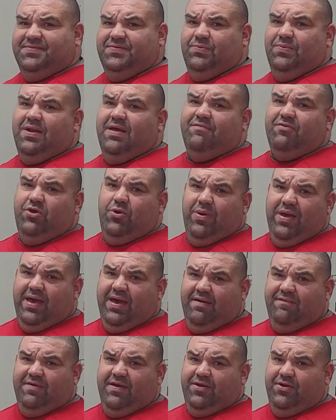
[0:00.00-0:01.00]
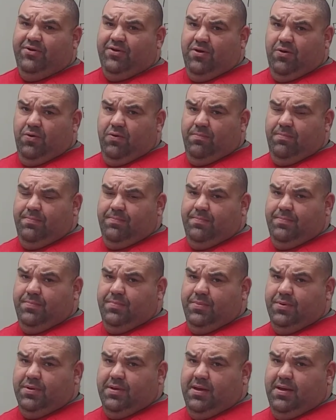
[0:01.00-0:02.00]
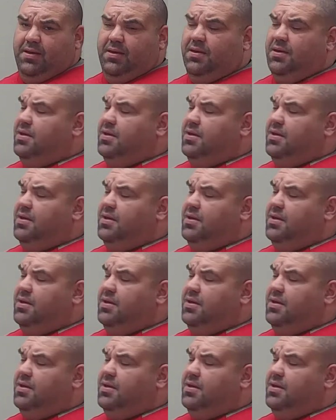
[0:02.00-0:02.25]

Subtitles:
whatever you have at your home, okay?